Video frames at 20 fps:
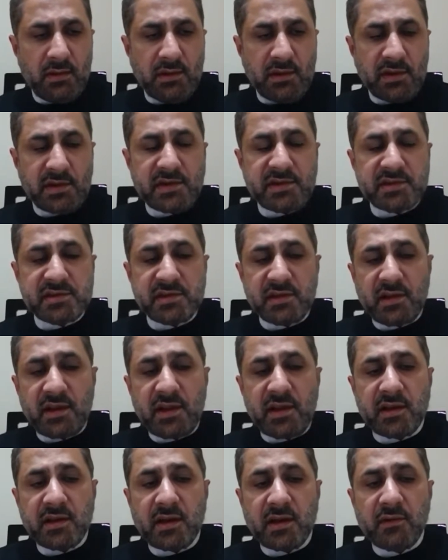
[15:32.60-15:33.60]
It is the
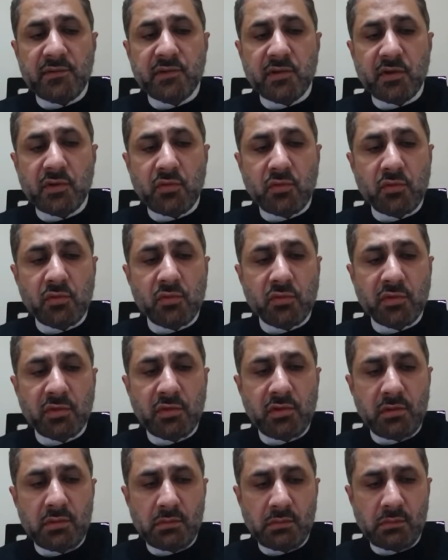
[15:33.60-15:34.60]
late
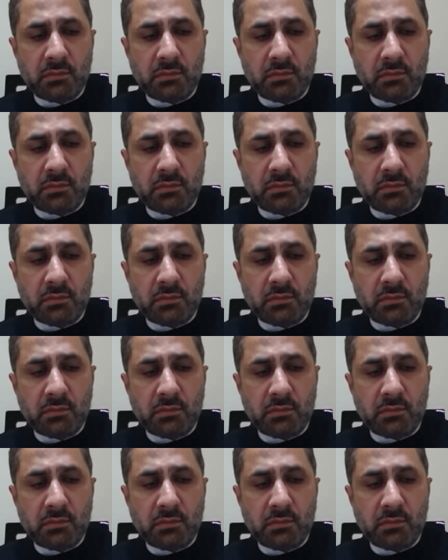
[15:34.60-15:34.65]
afternoon